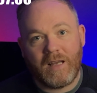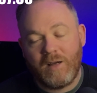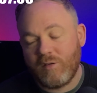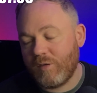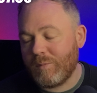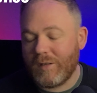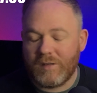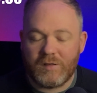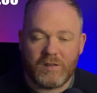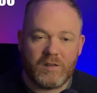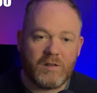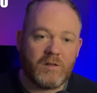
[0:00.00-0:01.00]
housing
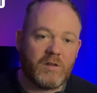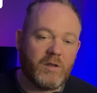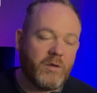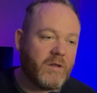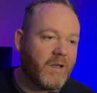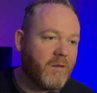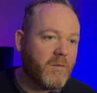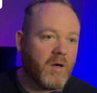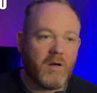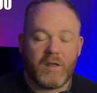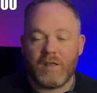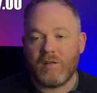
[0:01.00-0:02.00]
prices, UK
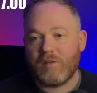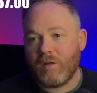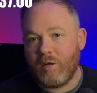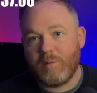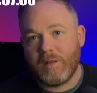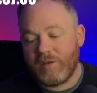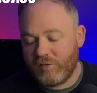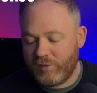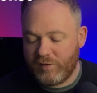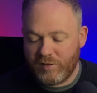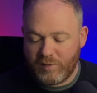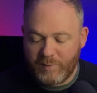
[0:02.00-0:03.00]
markets, global
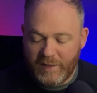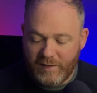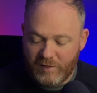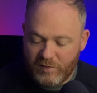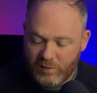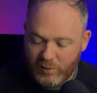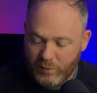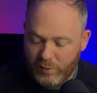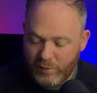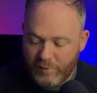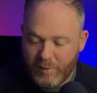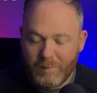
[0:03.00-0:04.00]
issues is making the stock all
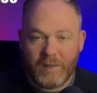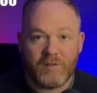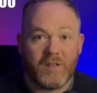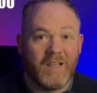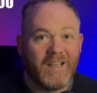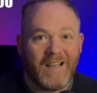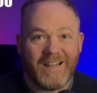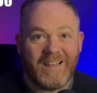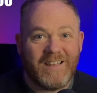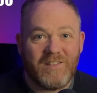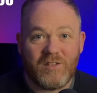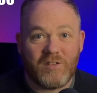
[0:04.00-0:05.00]
over the place. And
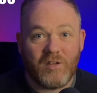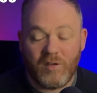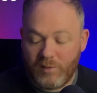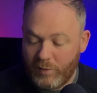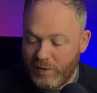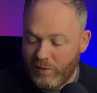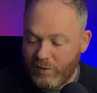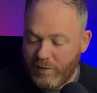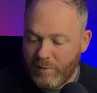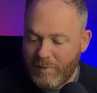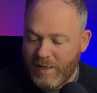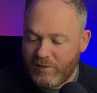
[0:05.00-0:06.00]
it is a stock, when you look at
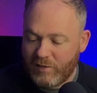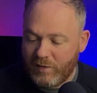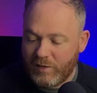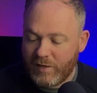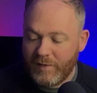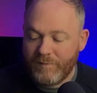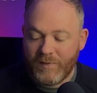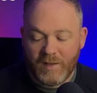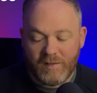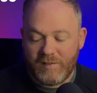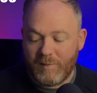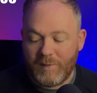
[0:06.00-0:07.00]
the max look,
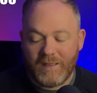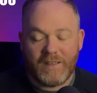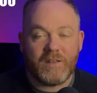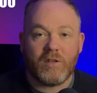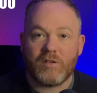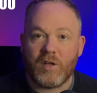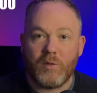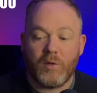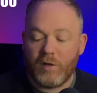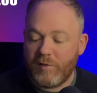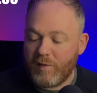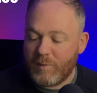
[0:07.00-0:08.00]
typically does go
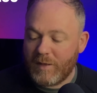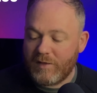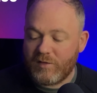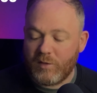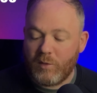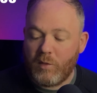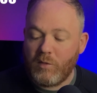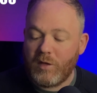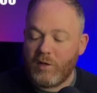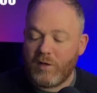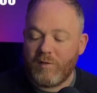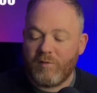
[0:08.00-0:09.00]
all over the place. So what we're
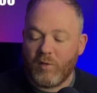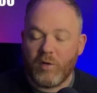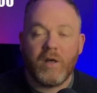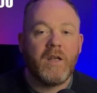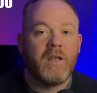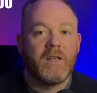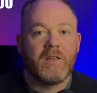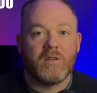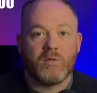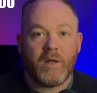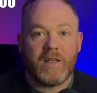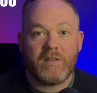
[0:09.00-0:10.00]
looking for
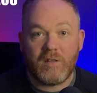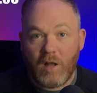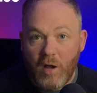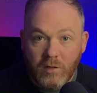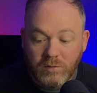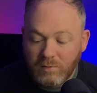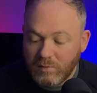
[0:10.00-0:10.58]
is when it's low,